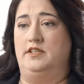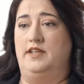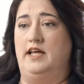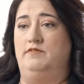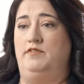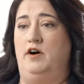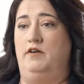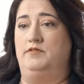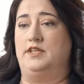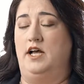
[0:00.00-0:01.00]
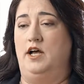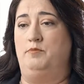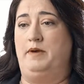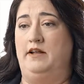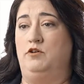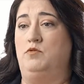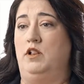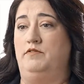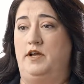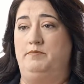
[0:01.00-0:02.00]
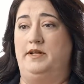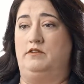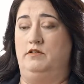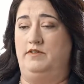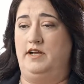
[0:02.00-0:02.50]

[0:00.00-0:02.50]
and that involves panel qualified medical